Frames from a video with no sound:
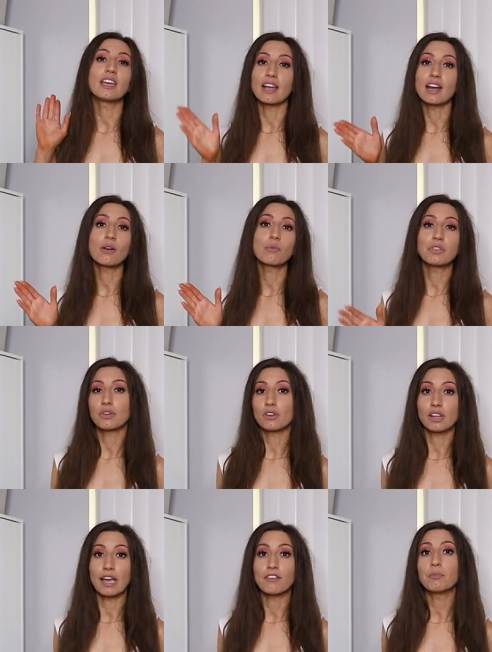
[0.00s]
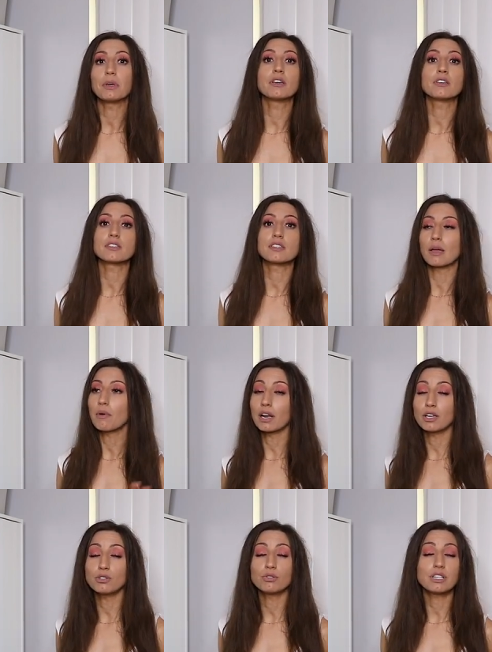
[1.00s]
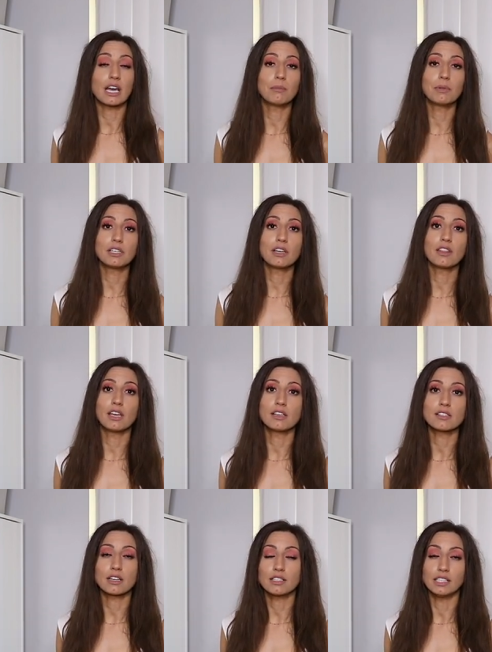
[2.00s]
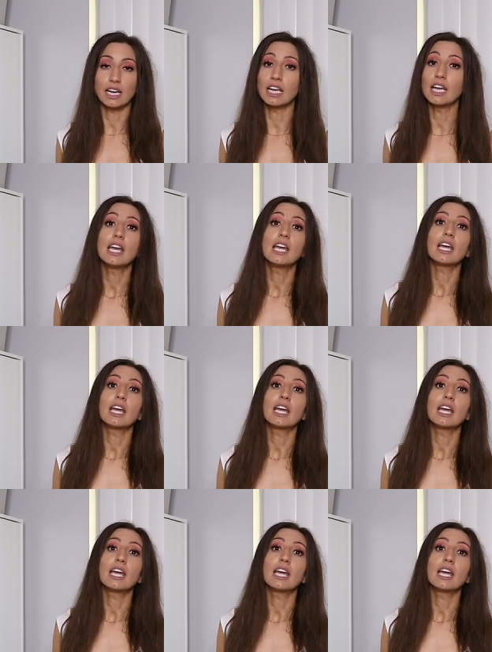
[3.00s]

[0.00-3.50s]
get on with their life because they want to do 10 million things in a day.